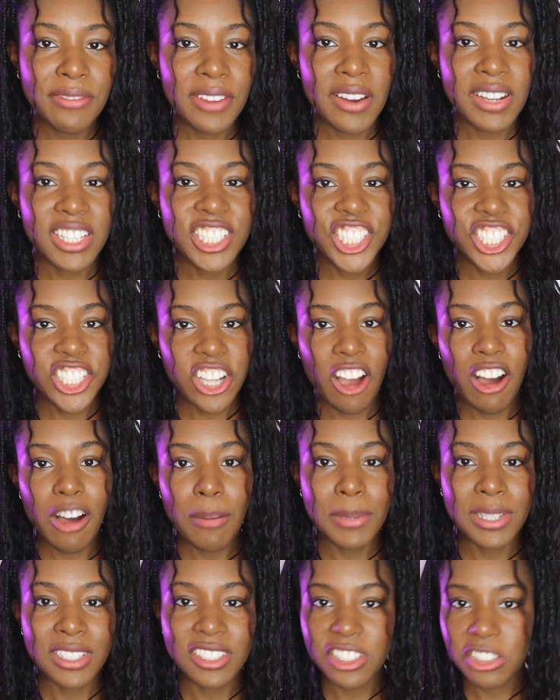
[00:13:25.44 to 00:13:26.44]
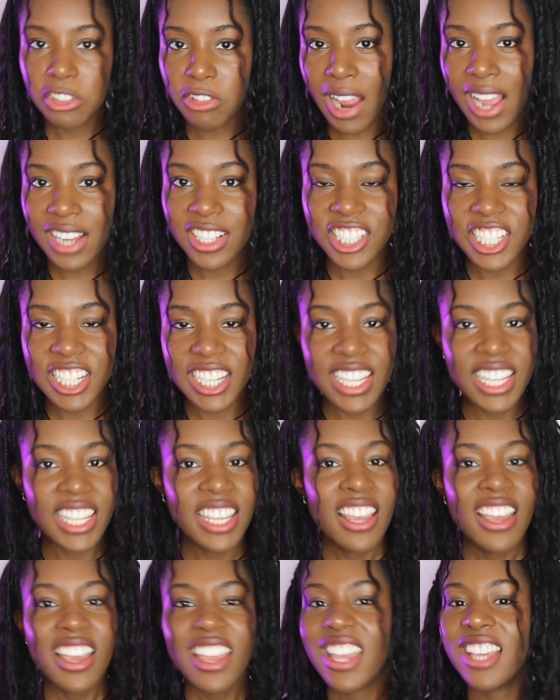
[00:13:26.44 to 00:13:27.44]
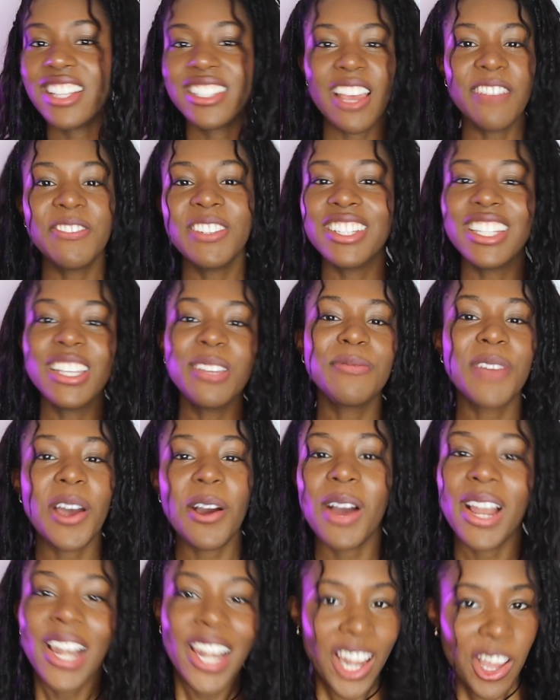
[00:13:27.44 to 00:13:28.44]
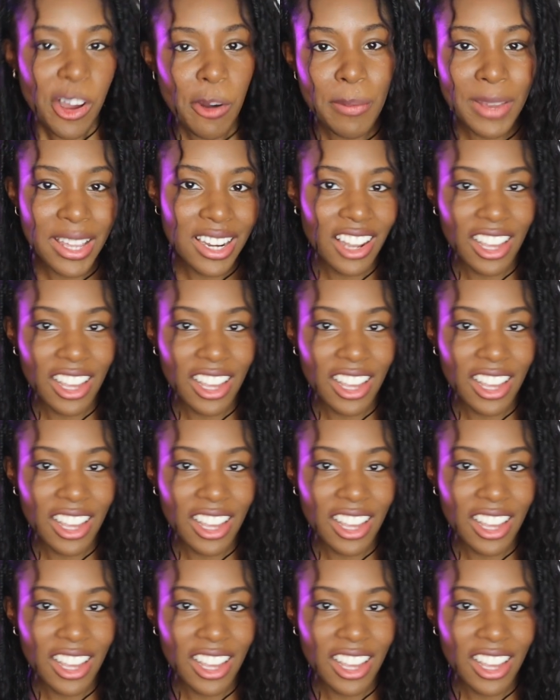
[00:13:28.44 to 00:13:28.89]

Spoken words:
very sharp and scratchy. It definitely felt a little bit